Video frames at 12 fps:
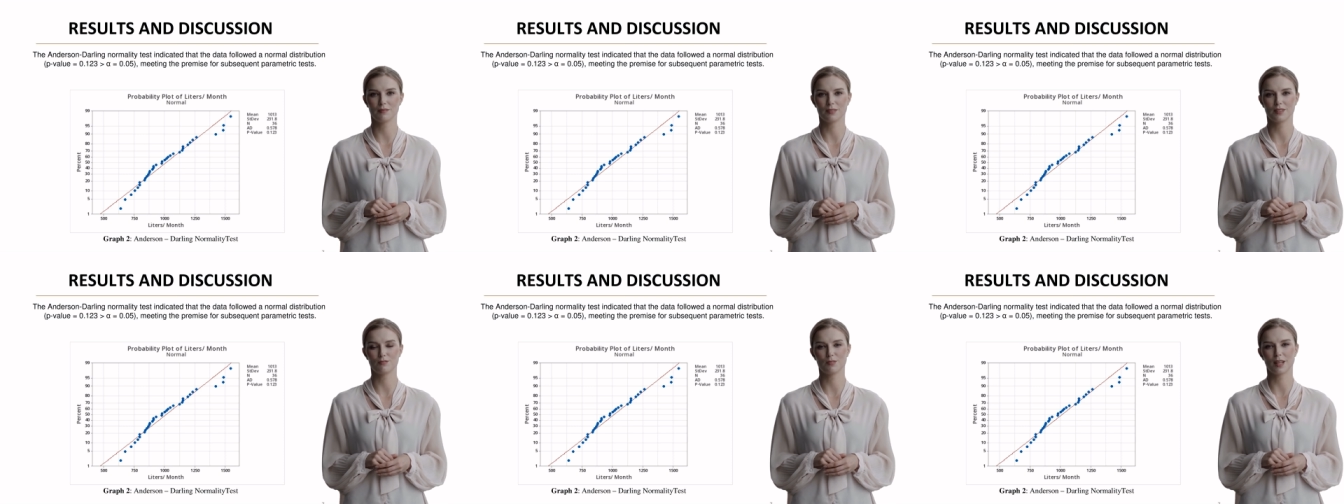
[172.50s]

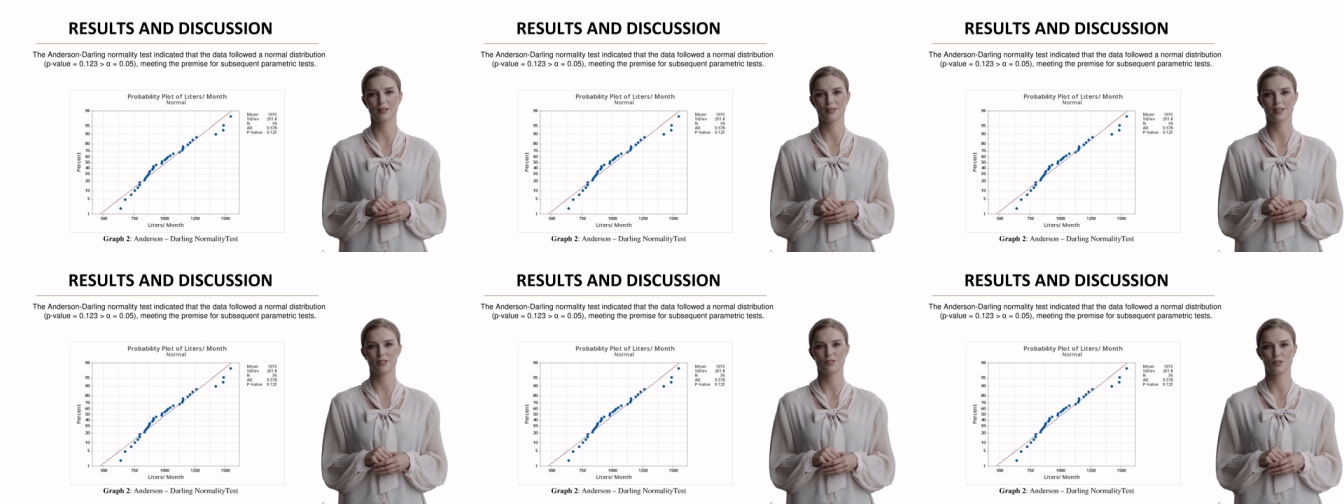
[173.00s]
This
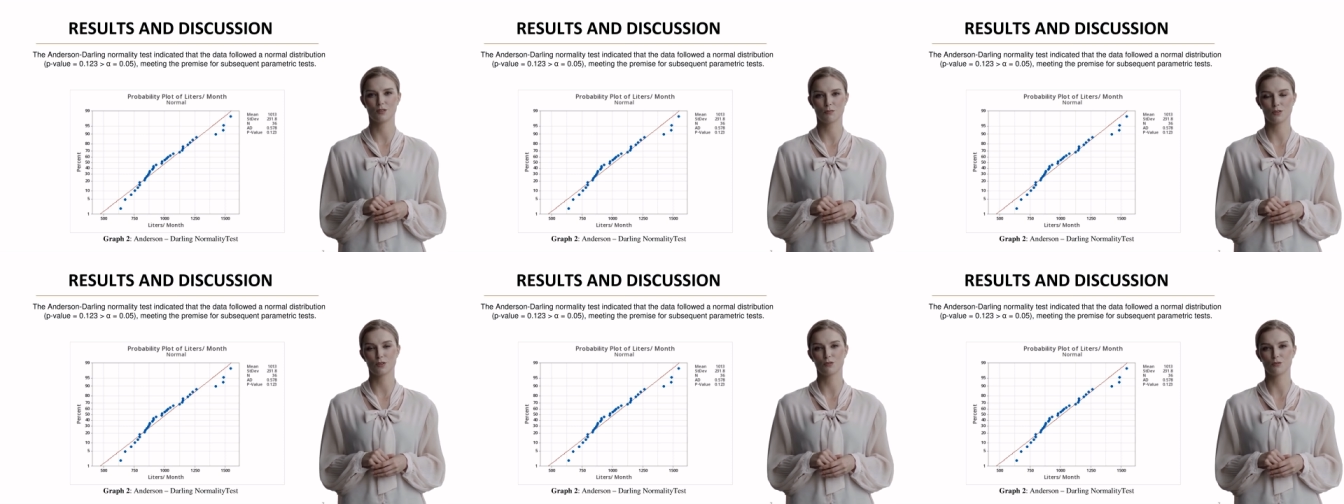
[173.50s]
validation
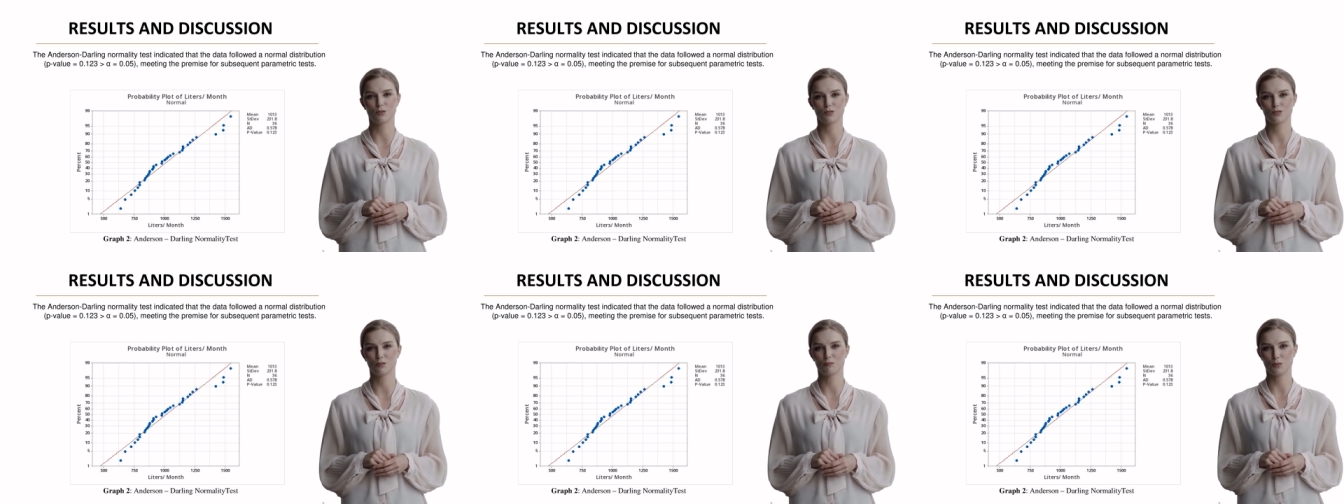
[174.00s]
was
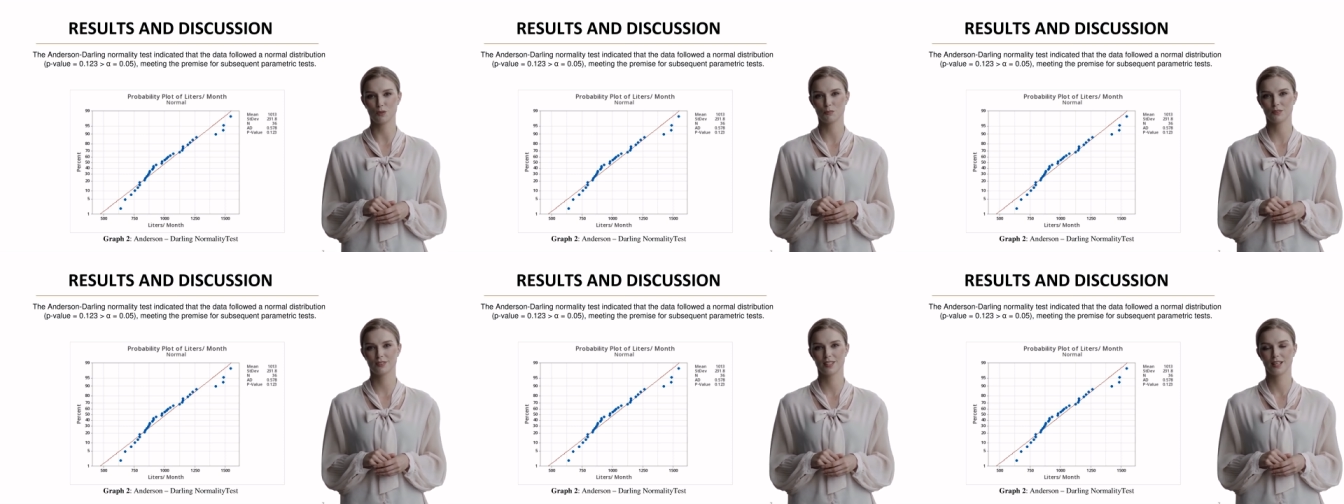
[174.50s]
crucial for
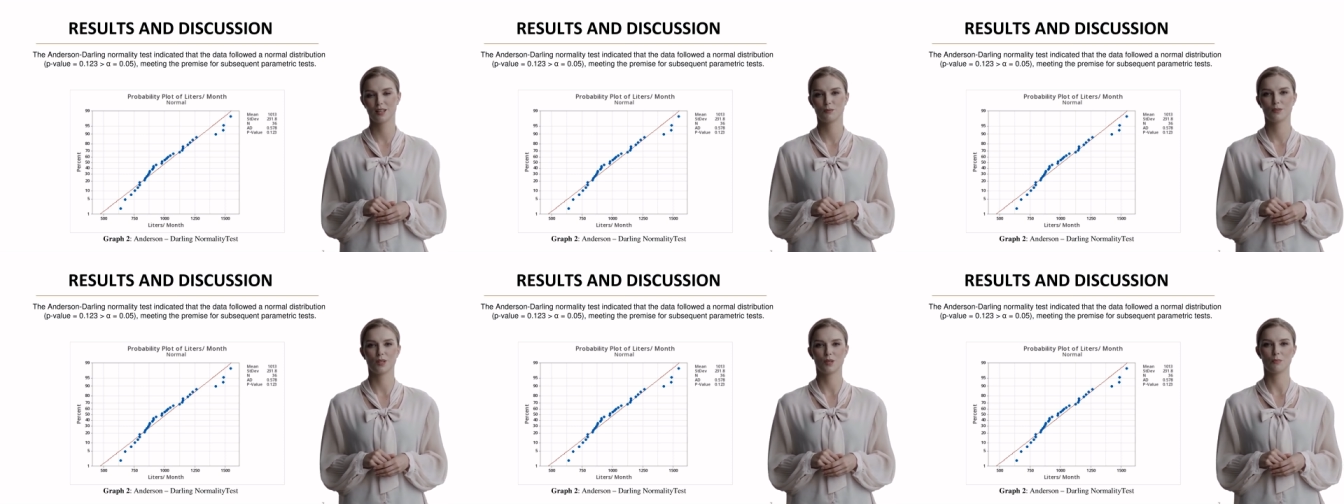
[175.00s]
proceeding
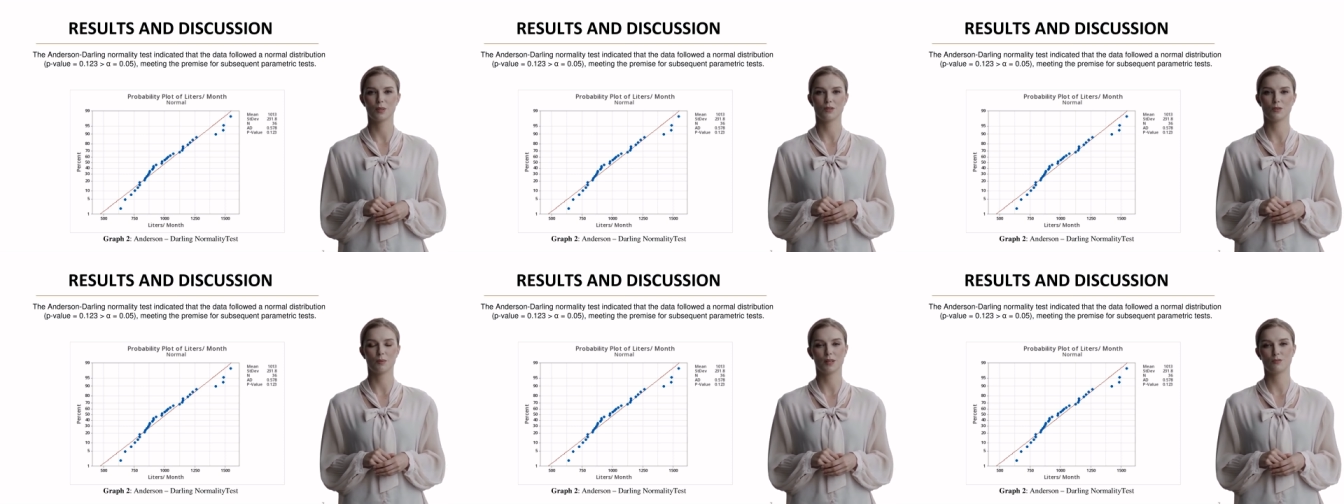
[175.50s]
with our
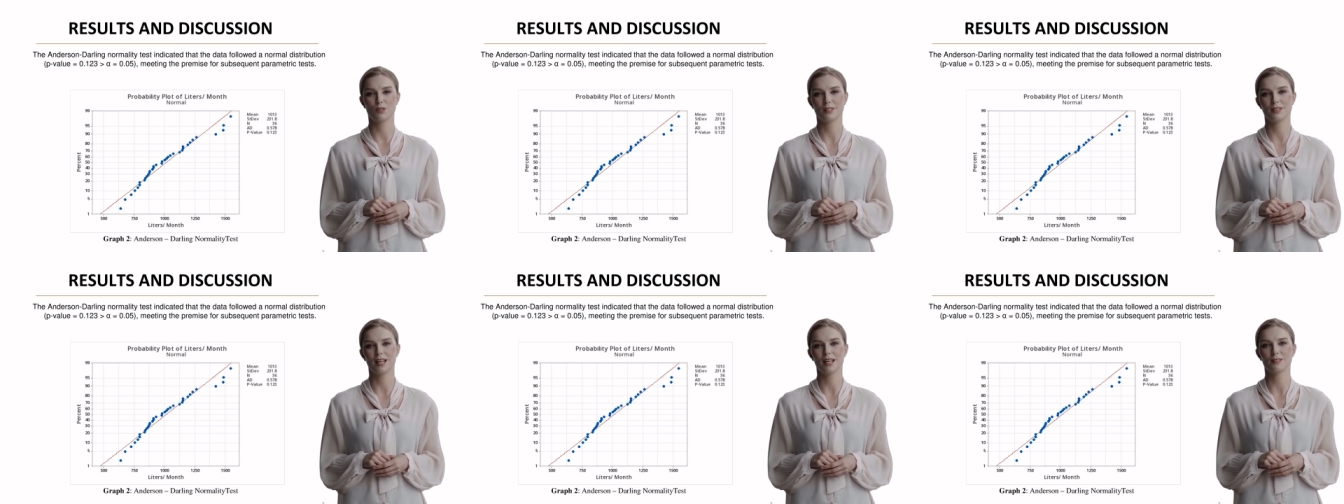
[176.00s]
parametric
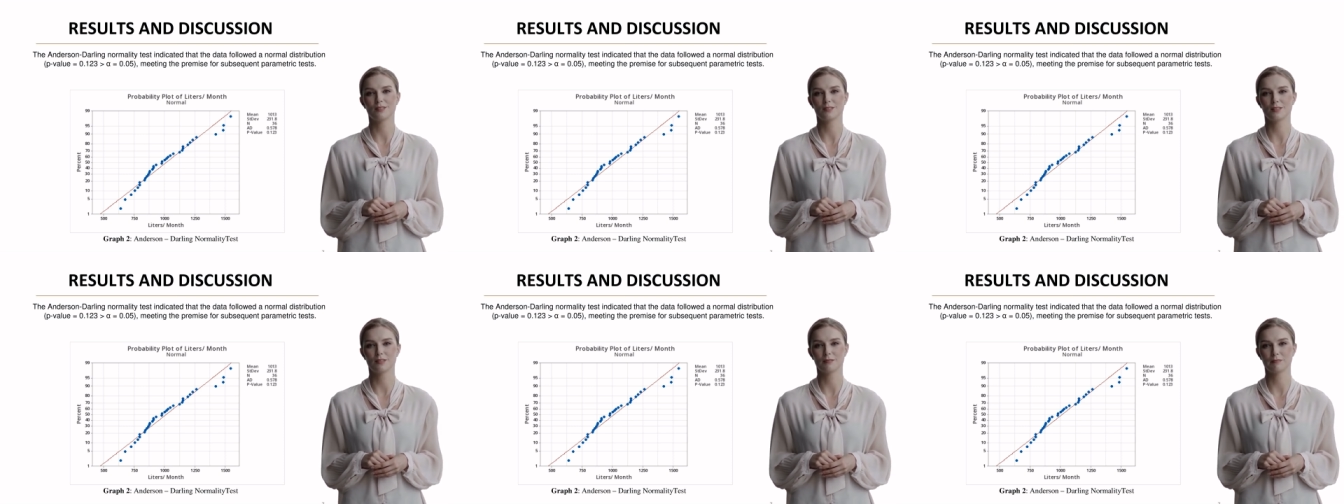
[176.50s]

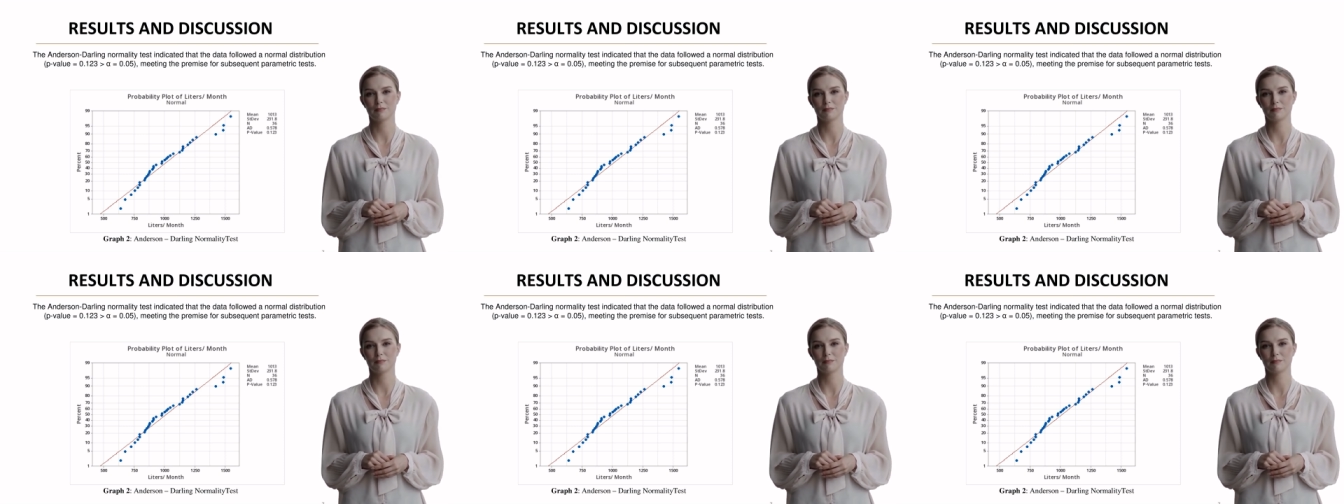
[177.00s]
tests.